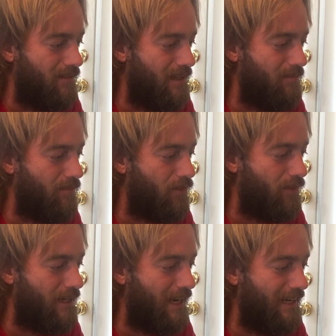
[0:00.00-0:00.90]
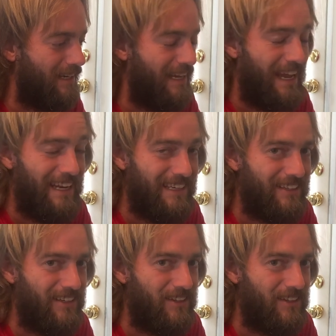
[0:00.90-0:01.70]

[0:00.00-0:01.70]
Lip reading: M398